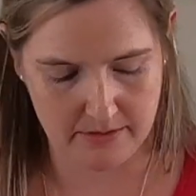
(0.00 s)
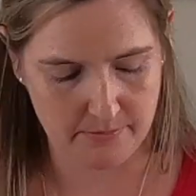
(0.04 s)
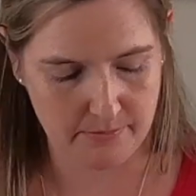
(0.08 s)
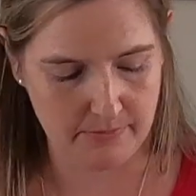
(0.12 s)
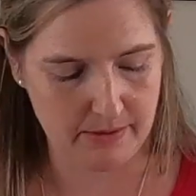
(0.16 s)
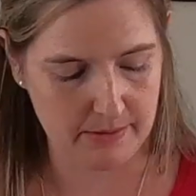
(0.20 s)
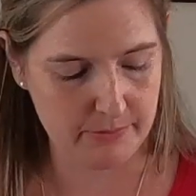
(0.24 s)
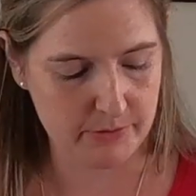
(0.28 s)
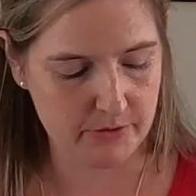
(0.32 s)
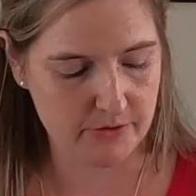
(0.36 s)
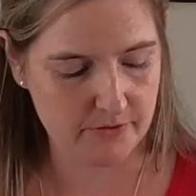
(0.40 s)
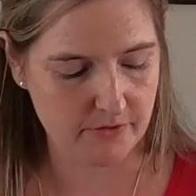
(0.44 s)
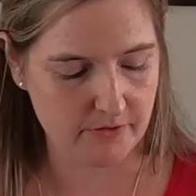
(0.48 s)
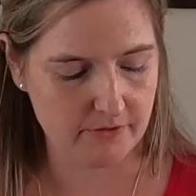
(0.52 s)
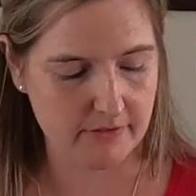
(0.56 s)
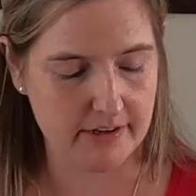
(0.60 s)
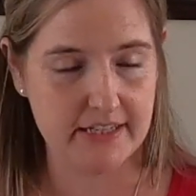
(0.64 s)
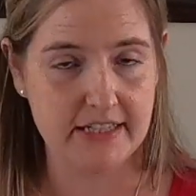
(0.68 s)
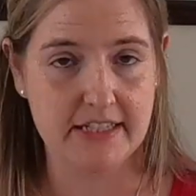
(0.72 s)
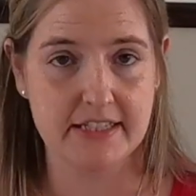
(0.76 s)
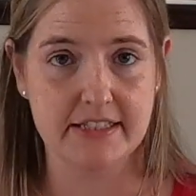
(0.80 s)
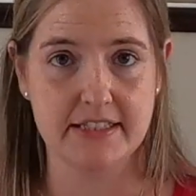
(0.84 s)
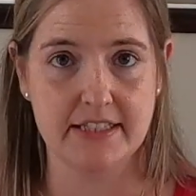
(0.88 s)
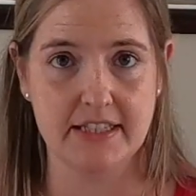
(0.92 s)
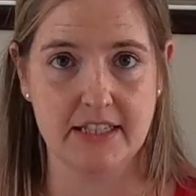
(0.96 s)
Maybe you've
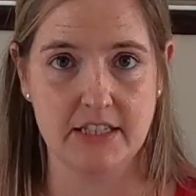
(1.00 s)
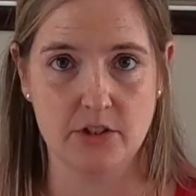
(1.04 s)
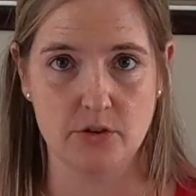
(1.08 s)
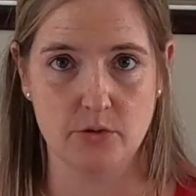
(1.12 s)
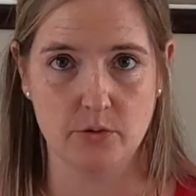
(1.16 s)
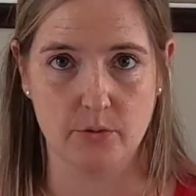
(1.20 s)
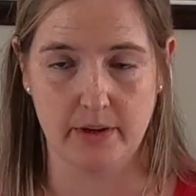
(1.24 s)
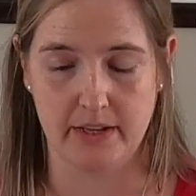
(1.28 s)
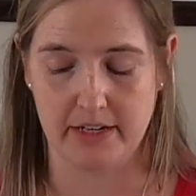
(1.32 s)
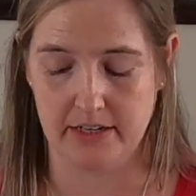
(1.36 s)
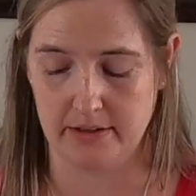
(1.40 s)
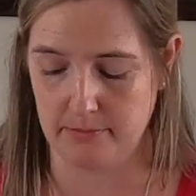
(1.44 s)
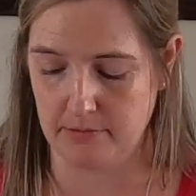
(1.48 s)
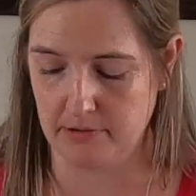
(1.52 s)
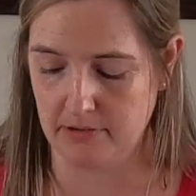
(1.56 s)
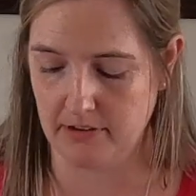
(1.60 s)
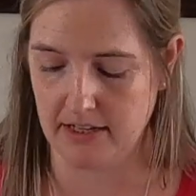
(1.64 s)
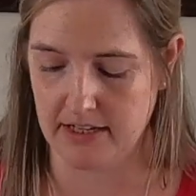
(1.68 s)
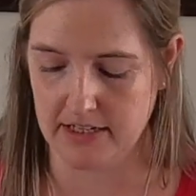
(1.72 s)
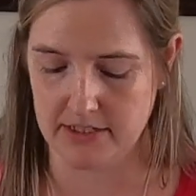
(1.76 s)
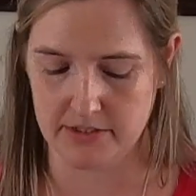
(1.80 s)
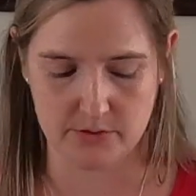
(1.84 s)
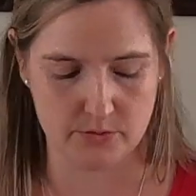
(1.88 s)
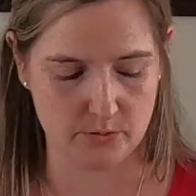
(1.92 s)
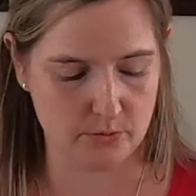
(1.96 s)
already seen your animal.
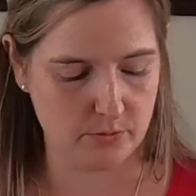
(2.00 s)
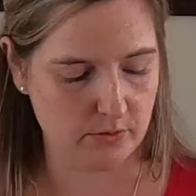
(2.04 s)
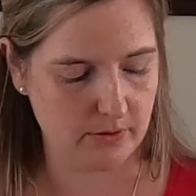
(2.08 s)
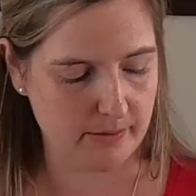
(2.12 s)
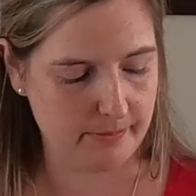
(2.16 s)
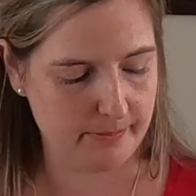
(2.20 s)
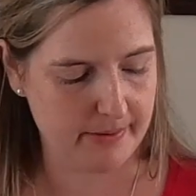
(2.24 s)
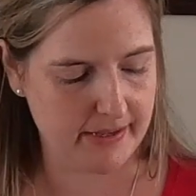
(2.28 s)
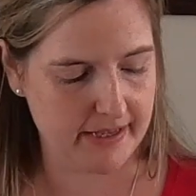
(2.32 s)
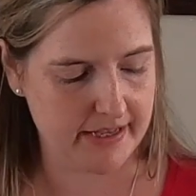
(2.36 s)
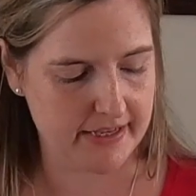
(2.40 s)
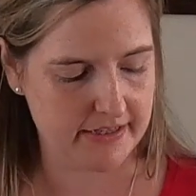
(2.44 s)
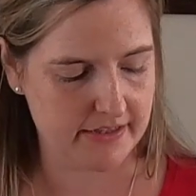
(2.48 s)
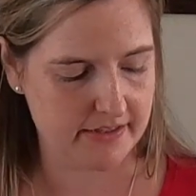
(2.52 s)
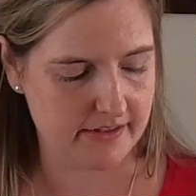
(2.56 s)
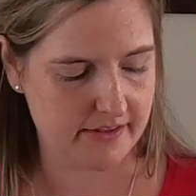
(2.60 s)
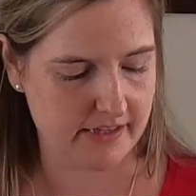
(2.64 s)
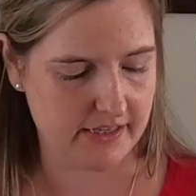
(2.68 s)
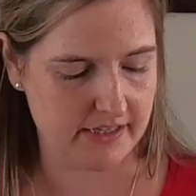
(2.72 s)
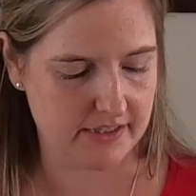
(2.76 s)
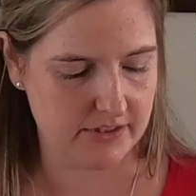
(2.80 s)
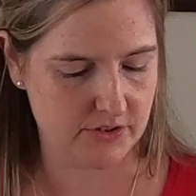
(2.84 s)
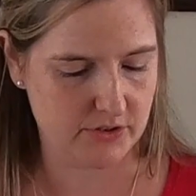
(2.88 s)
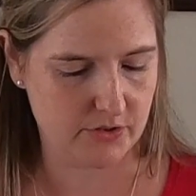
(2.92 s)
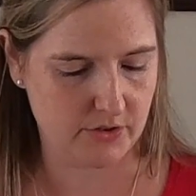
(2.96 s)
I saw a panda
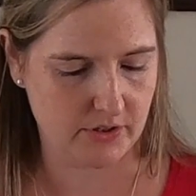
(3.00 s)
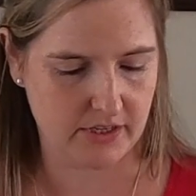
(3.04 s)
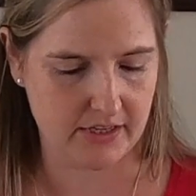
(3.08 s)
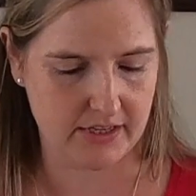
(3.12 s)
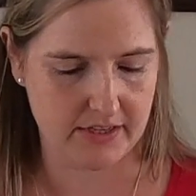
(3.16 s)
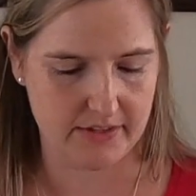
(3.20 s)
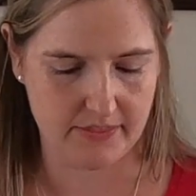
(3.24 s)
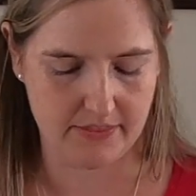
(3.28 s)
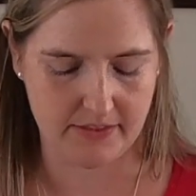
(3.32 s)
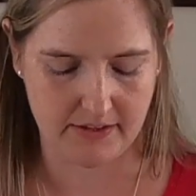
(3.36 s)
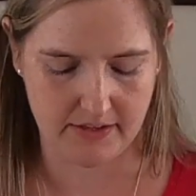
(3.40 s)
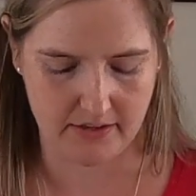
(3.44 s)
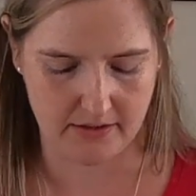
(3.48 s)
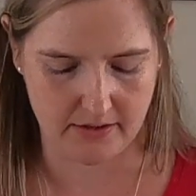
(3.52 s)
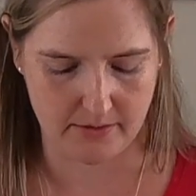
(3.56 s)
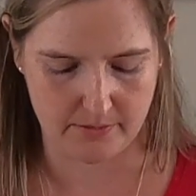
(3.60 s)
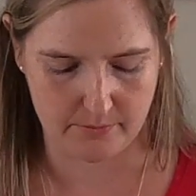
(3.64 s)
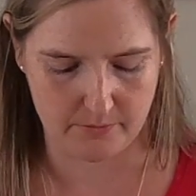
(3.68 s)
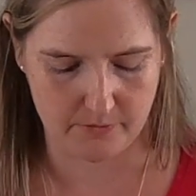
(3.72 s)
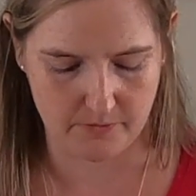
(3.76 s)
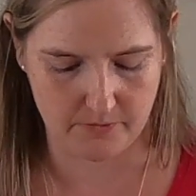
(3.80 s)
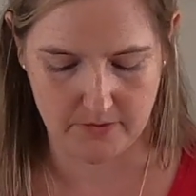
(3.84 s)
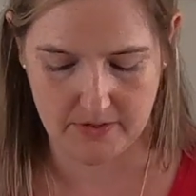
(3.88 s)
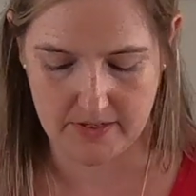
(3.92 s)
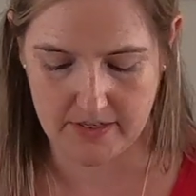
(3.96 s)
there, so I think
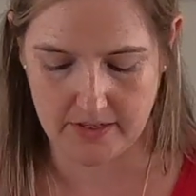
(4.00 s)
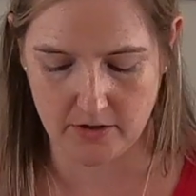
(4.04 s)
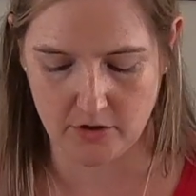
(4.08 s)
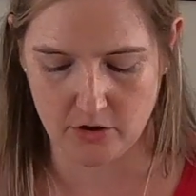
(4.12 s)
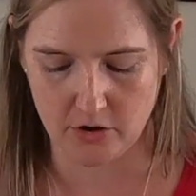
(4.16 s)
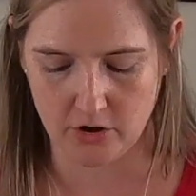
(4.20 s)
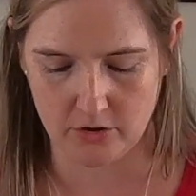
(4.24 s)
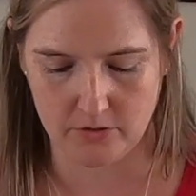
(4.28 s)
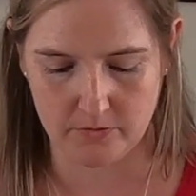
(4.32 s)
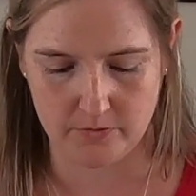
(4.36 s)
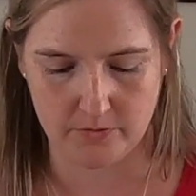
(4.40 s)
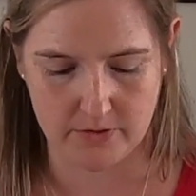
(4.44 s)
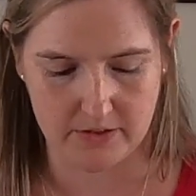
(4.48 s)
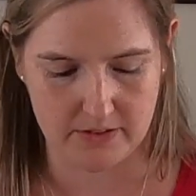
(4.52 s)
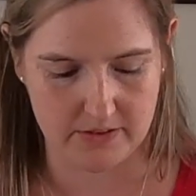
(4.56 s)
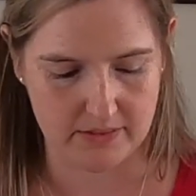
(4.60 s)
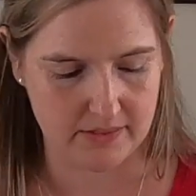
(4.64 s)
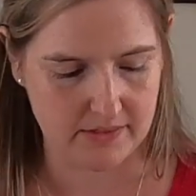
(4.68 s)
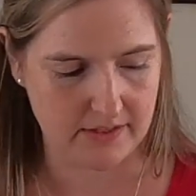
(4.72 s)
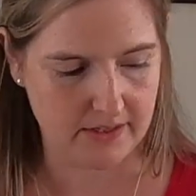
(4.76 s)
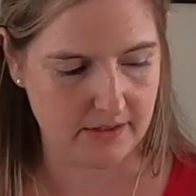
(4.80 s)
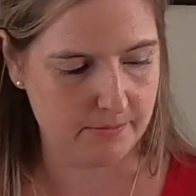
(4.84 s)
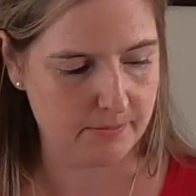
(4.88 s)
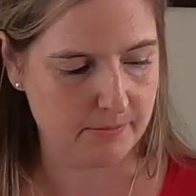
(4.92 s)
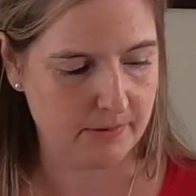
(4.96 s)
I'm feeling
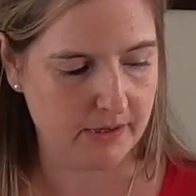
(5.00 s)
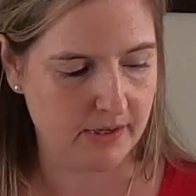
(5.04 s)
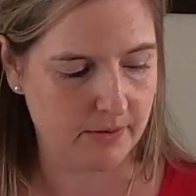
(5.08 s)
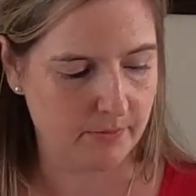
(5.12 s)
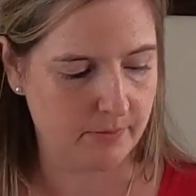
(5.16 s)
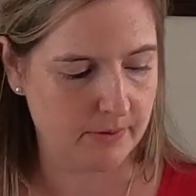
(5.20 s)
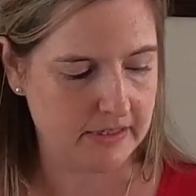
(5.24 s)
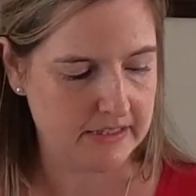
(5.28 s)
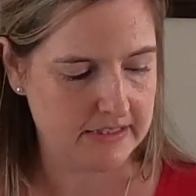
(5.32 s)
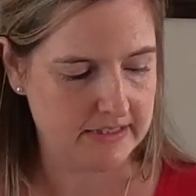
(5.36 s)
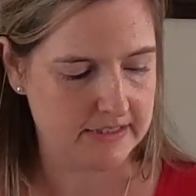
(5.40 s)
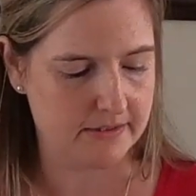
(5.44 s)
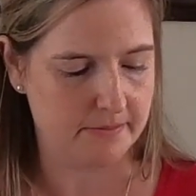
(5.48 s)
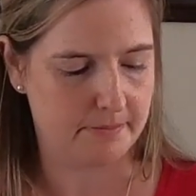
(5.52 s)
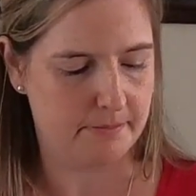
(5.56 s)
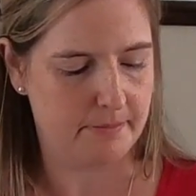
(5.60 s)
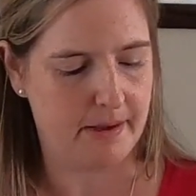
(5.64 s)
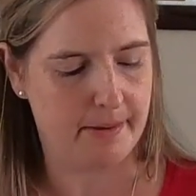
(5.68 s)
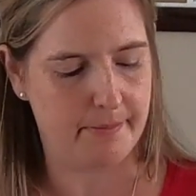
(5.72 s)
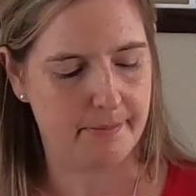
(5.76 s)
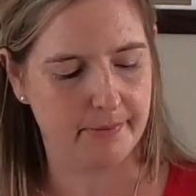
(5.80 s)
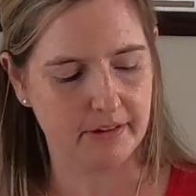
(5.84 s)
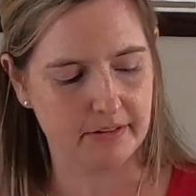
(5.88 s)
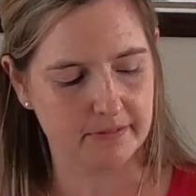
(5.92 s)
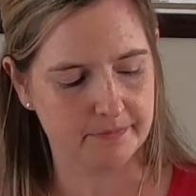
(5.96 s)
confident that my one is a
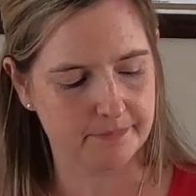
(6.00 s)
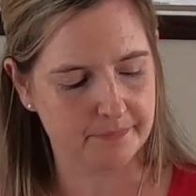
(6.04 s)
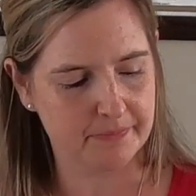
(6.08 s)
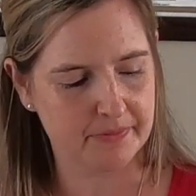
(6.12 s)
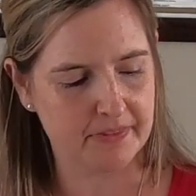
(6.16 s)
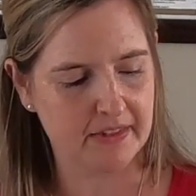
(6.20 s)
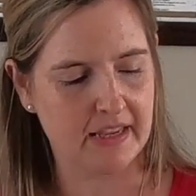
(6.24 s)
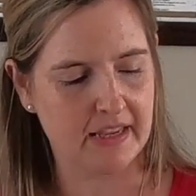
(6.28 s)
mammal.